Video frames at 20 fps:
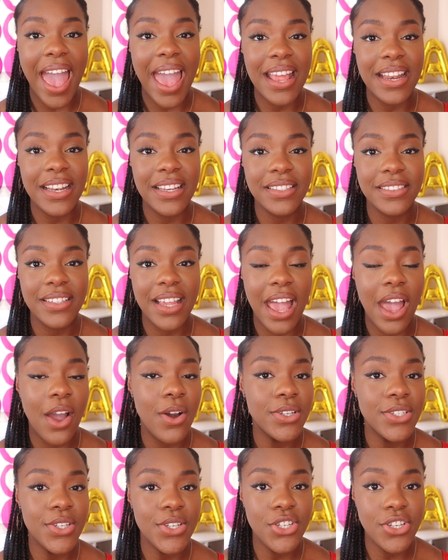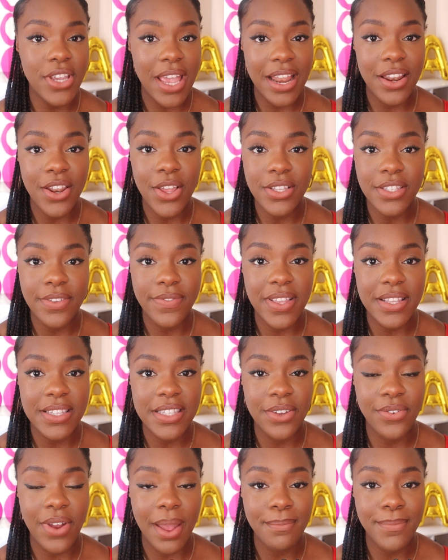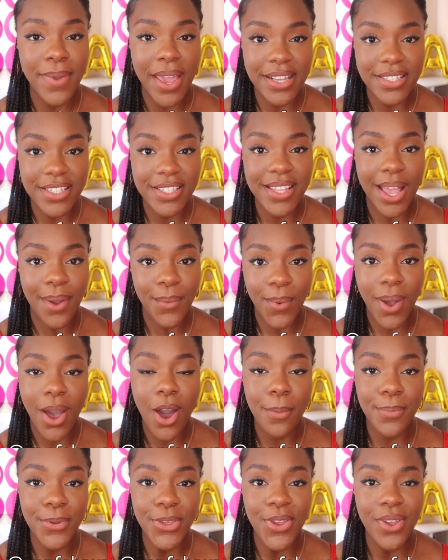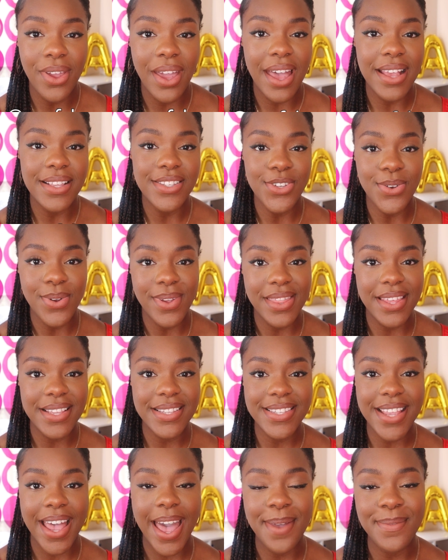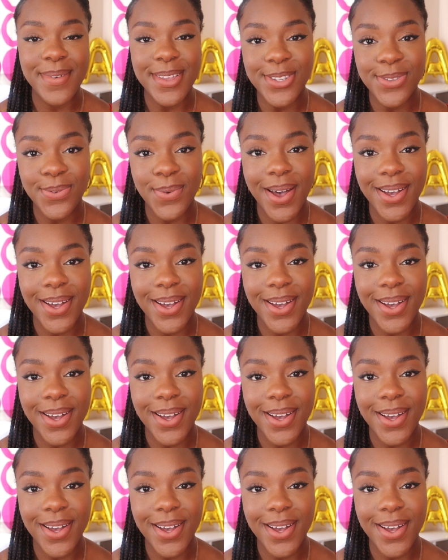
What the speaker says: and I also share loads of Instagram pages that will help you guys during this time as